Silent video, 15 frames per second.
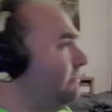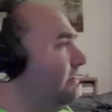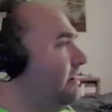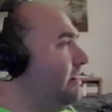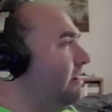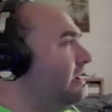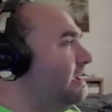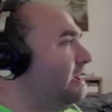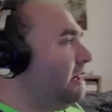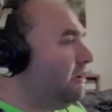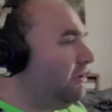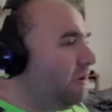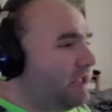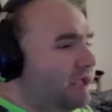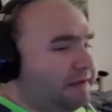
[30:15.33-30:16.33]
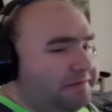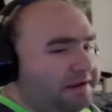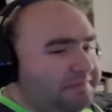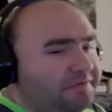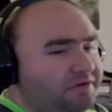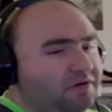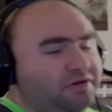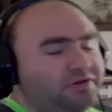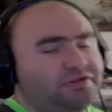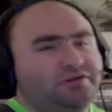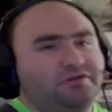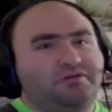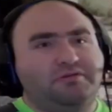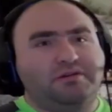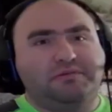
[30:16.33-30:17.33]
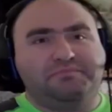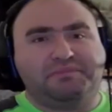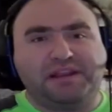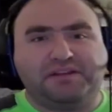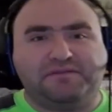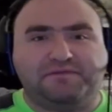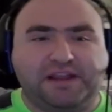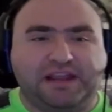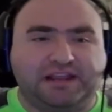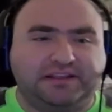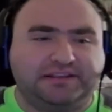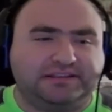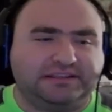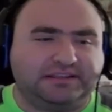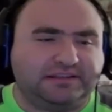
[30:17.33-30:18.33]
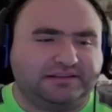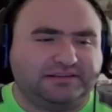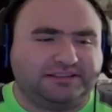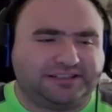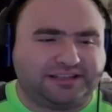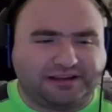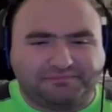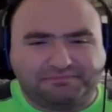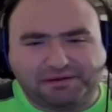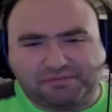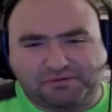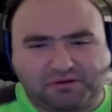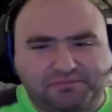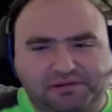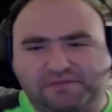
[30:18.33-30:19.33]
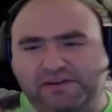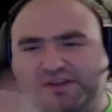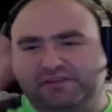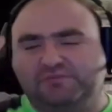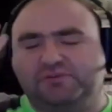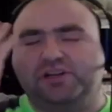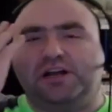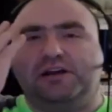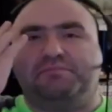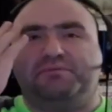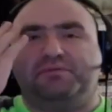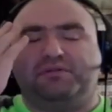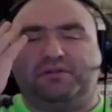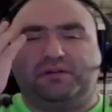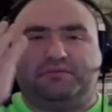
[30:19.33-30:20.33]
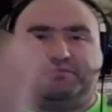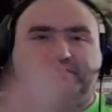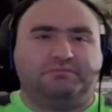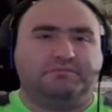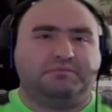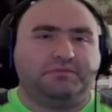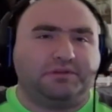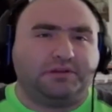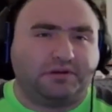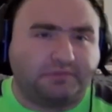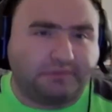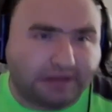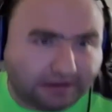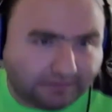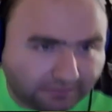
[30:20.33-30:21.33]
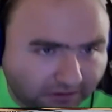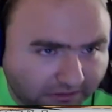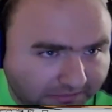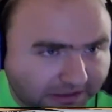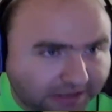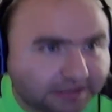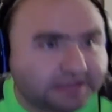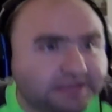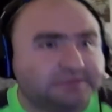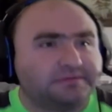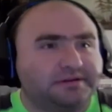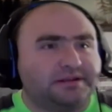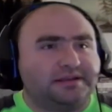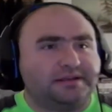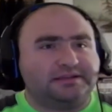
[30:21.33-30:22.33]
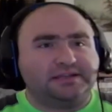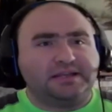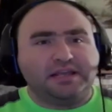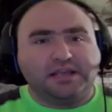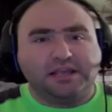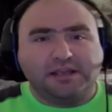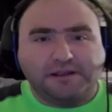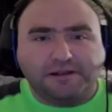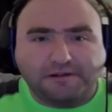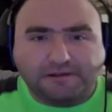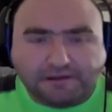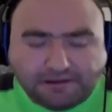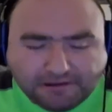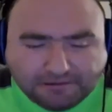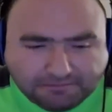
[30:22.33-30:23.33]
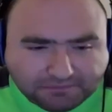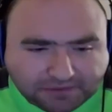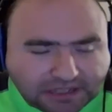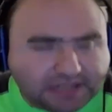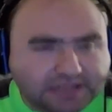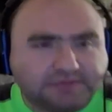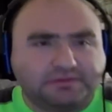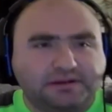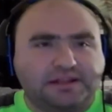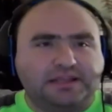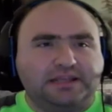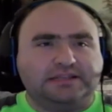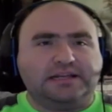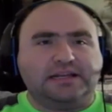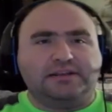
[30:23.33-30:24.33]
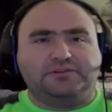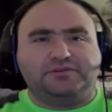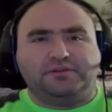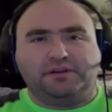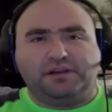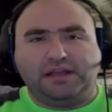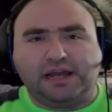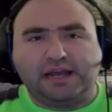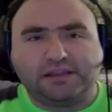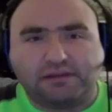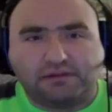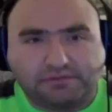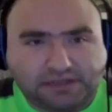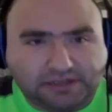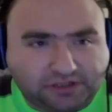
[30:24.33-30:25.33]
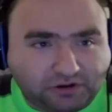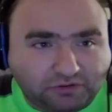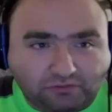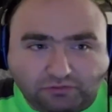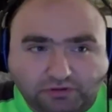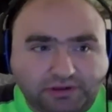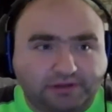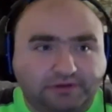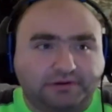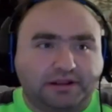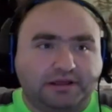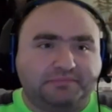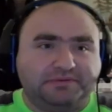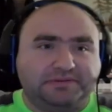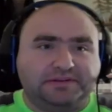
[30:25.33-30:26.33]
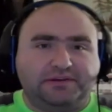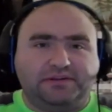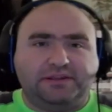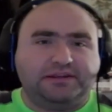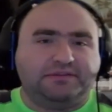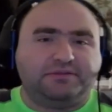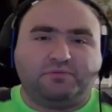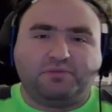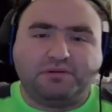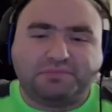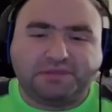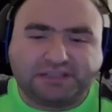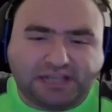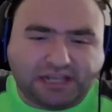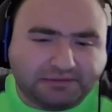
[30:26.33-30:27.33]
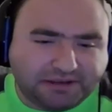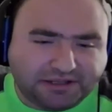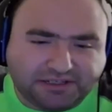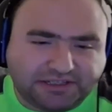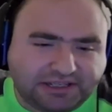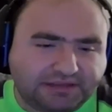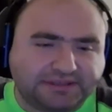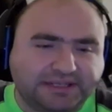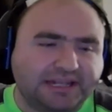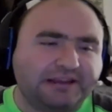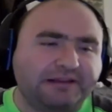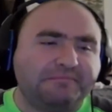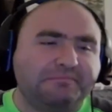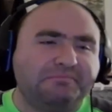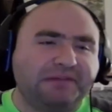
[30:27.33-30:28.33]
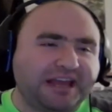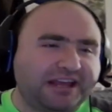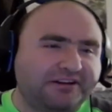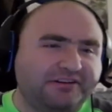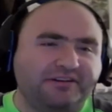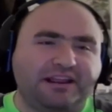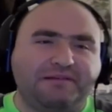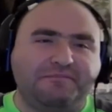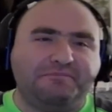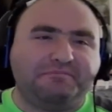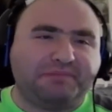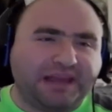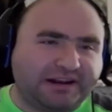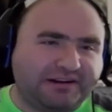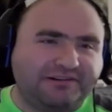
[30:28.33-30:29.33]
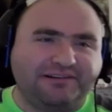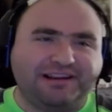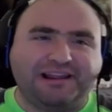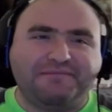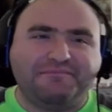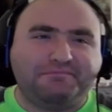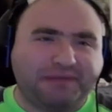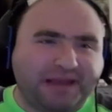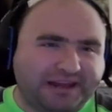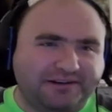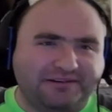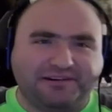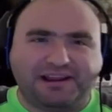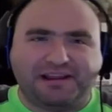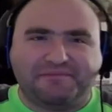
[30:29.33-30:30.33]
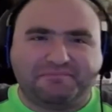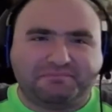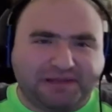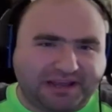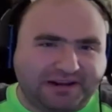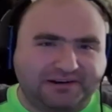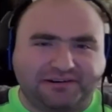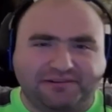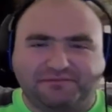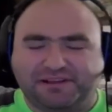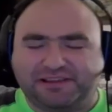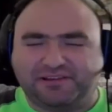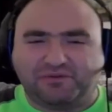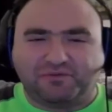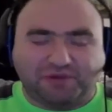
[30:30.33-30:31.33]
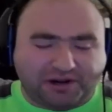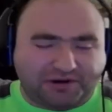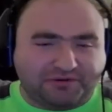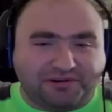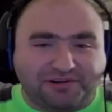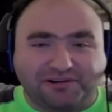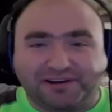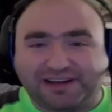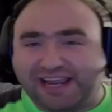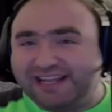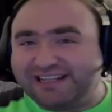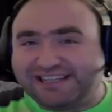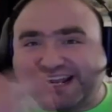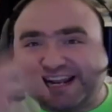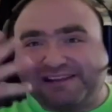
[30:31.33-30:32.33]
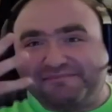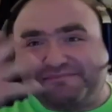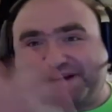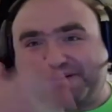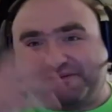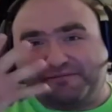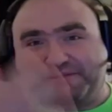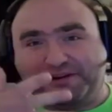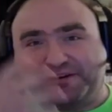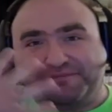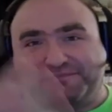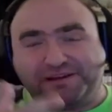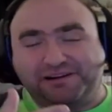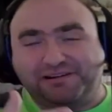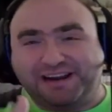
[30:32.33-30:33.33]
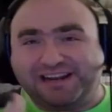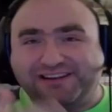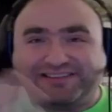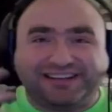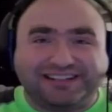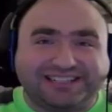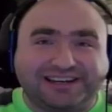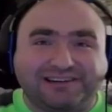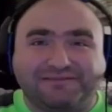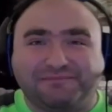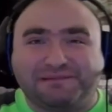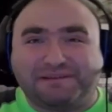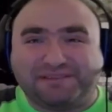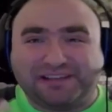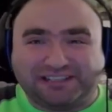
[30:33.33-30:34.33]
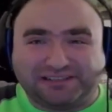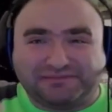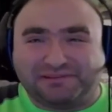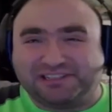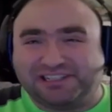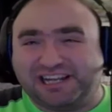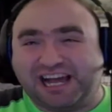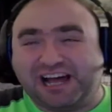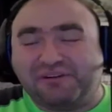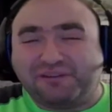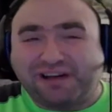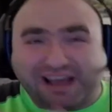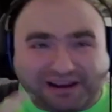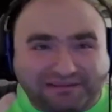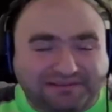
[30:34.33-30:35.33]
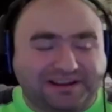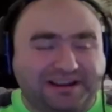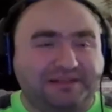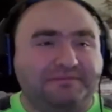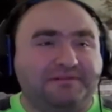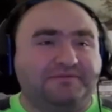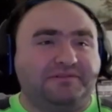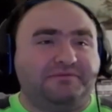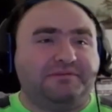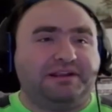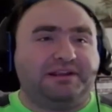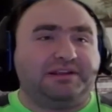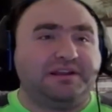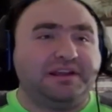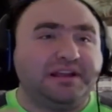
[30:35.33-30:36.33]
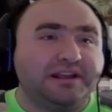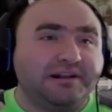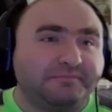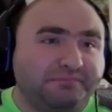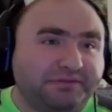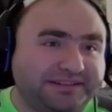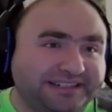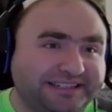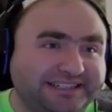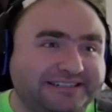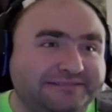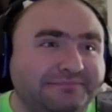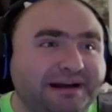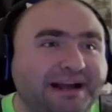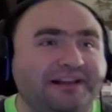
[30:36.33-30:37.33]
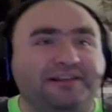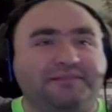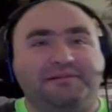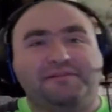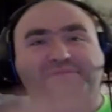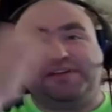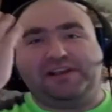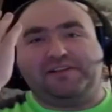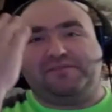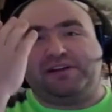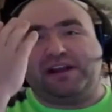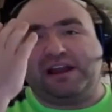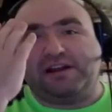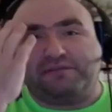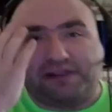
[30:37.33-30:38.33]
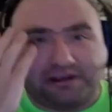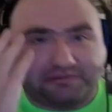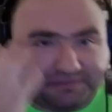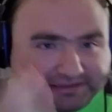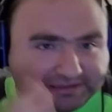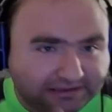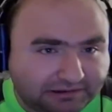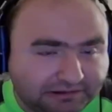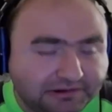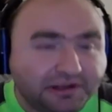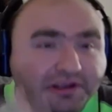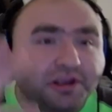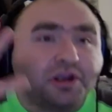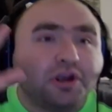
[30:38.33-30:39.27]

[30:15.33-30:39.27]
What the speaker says: great. I know a lot of people aren't too big fans. Some people aren't big fans of Chopper and, you know, whatever. But it is what it is. It is what it is. I enjoyed it. I thought it was actually a really great episode. Like, the One Piece anime just keeps getting better and better and better and better with the Wano arc. It's getting better and better and better. And you can tell from my face expression how hyped I am every week. Puts a smile on my face for every episode.